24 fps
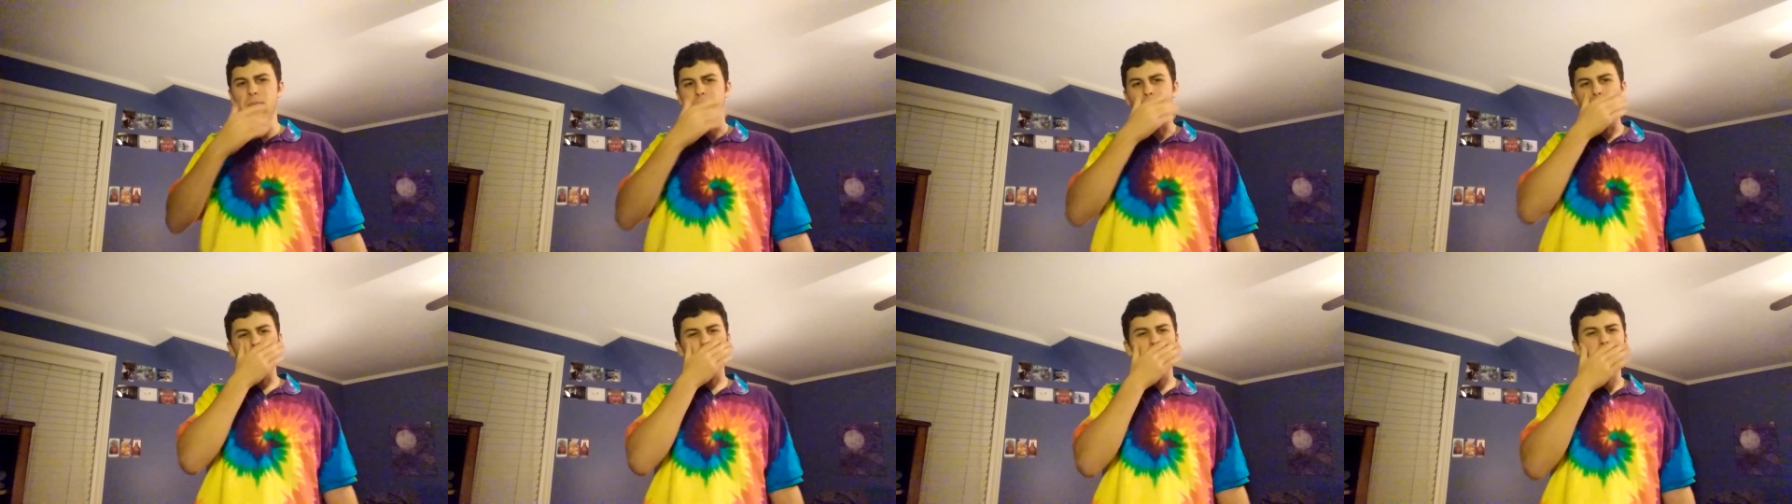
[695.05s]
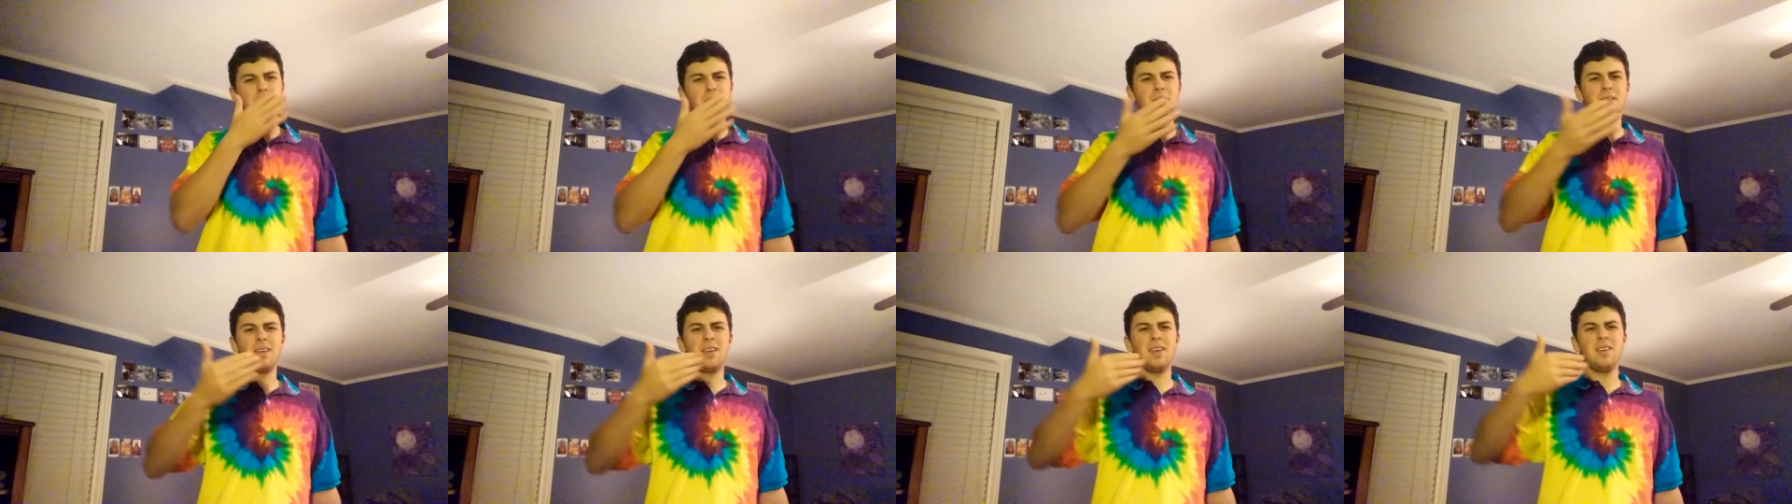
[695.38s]
I
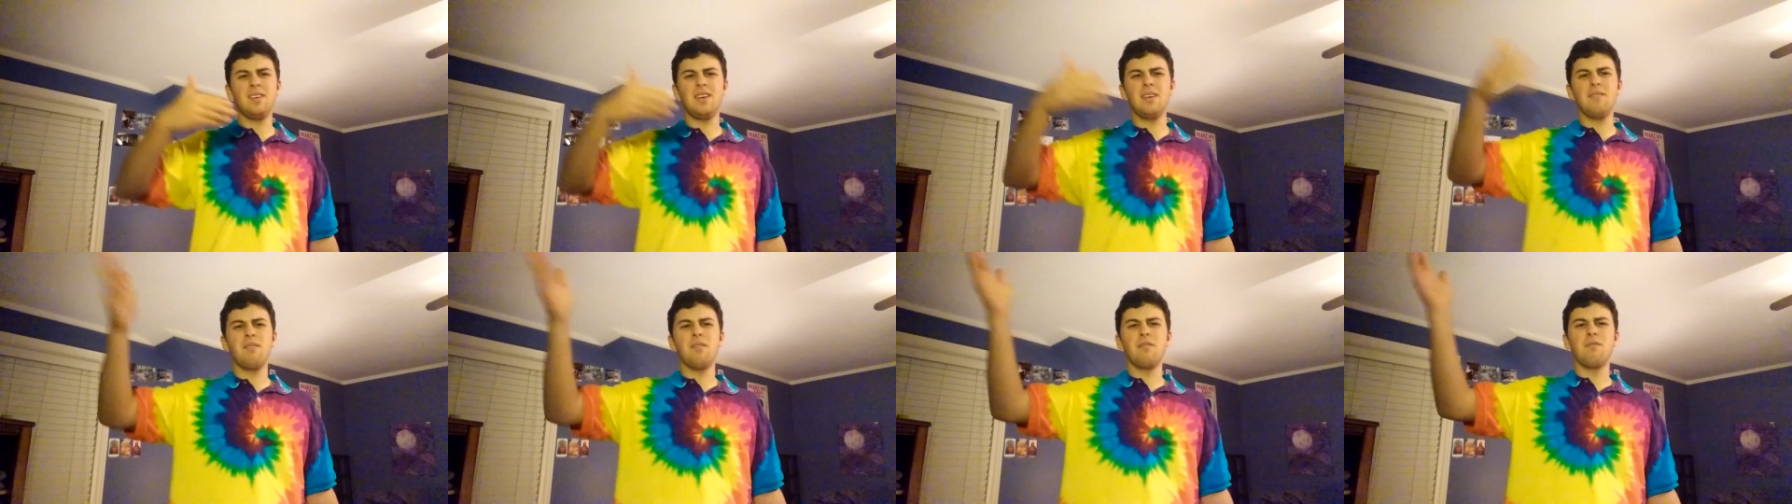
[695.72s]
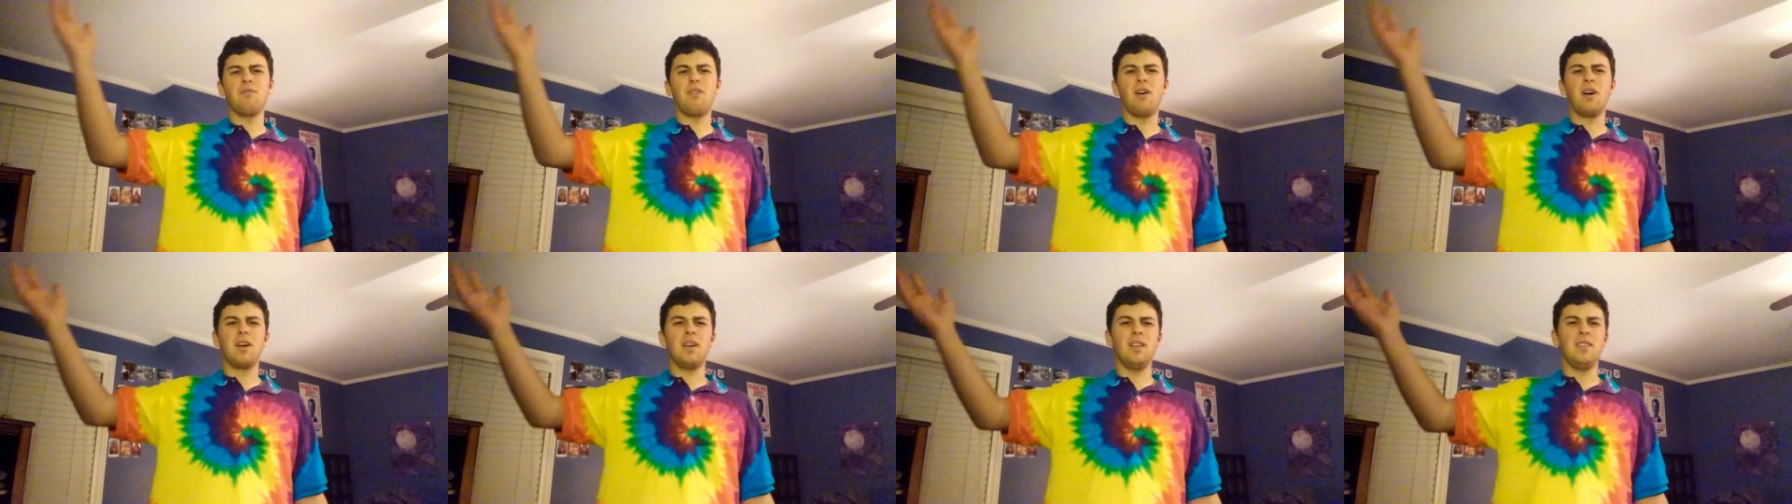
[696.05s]
mean, give it
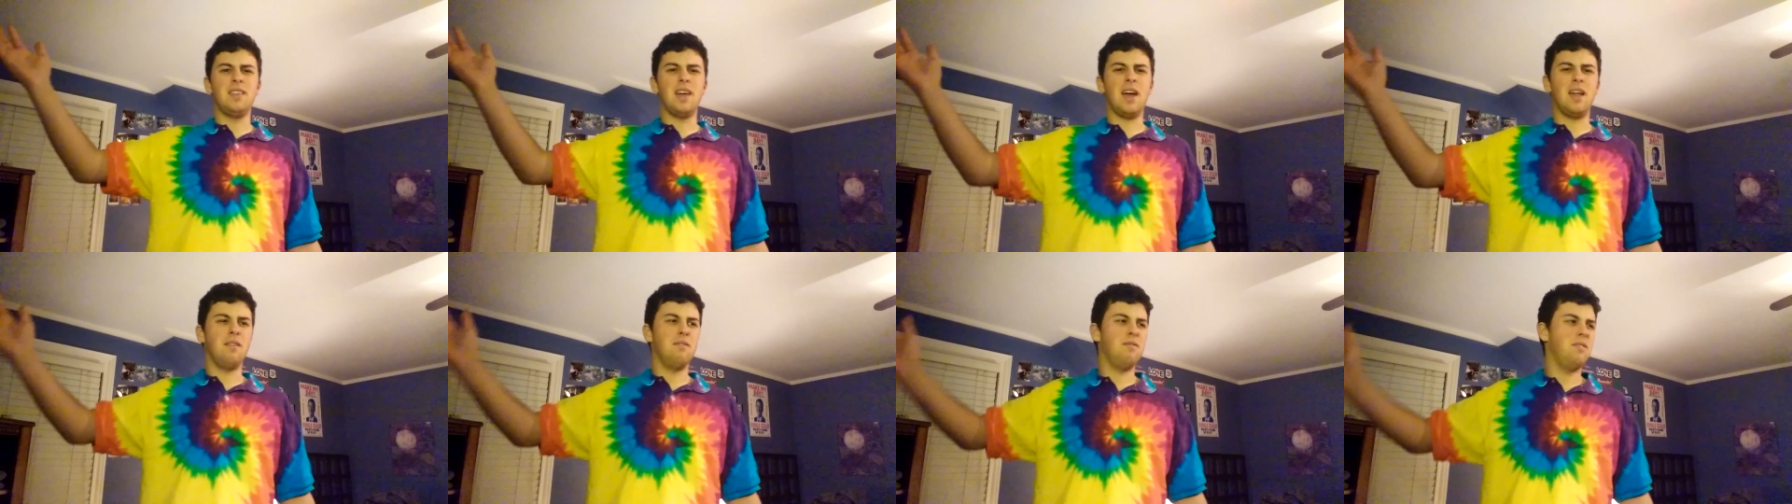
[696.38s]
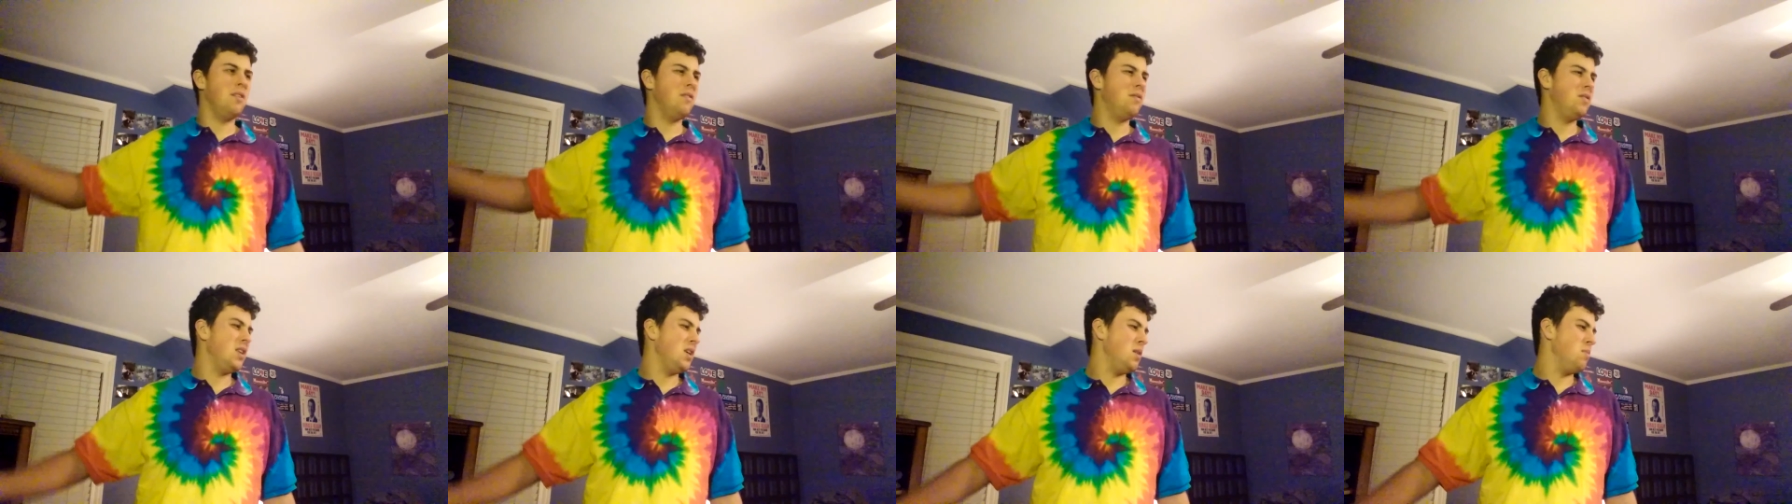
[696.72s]
fucking 10,
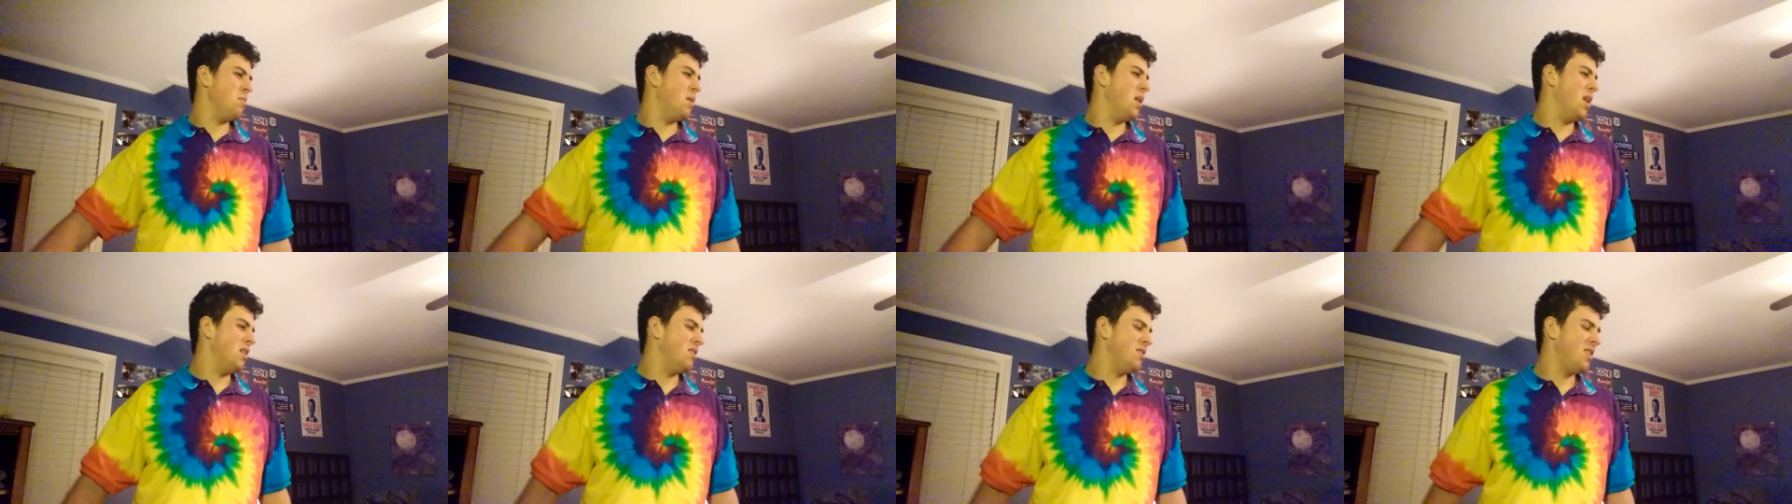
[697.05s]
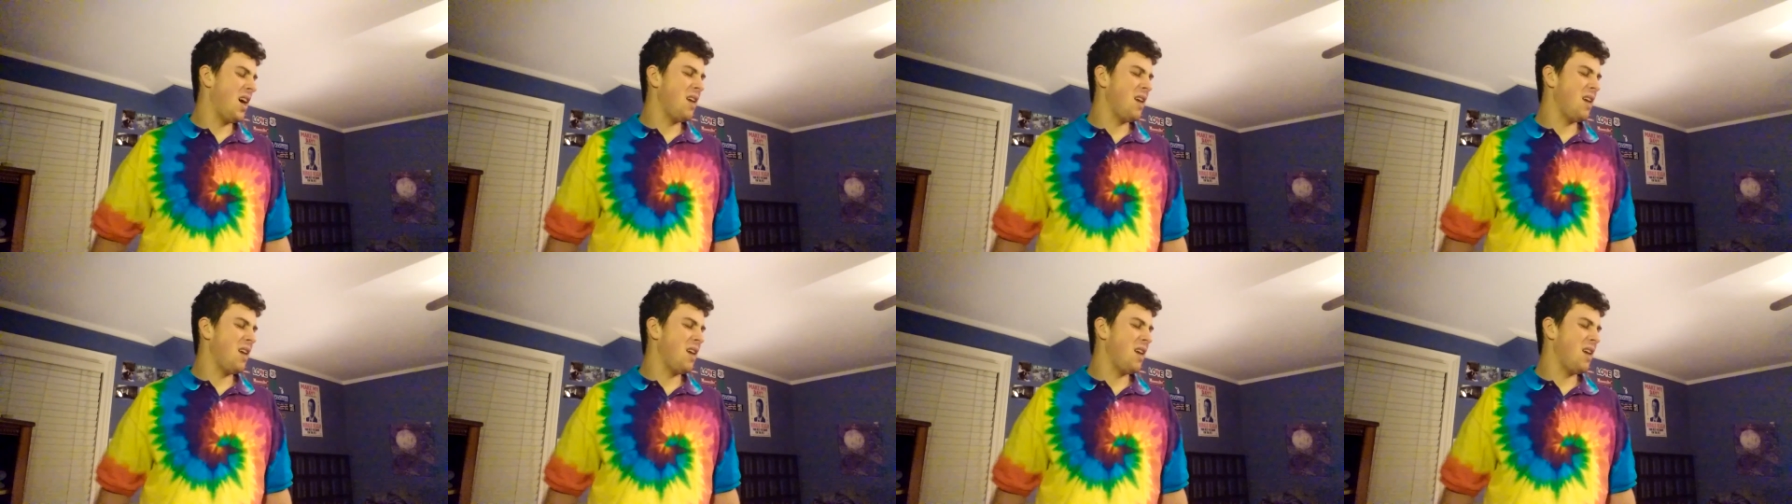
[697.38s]
15 minutes.